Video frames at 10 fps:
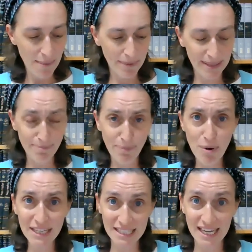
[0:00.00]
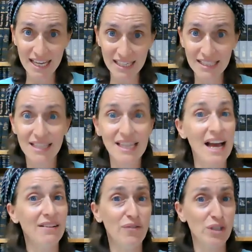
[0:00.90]
But the point is
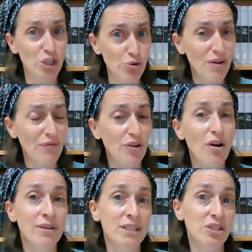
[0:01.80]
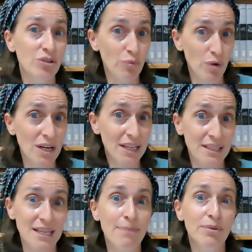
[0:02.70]
that for sure, if you're going to do work in
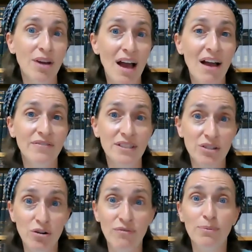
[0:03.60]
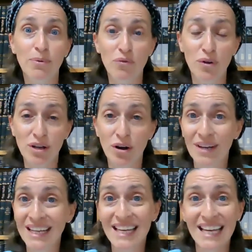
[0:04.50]
the temple, you have to tovel before you go
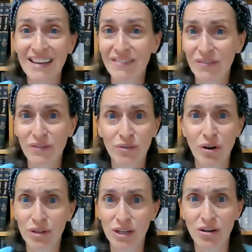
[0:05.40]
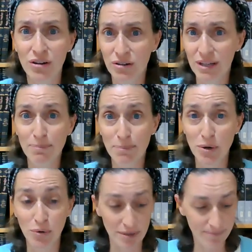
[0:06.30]
in, even if you know that you're
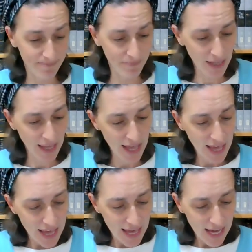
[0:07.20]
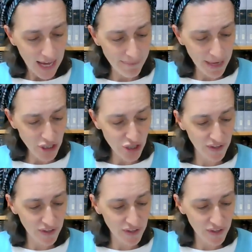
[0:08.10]
pure. Okay, we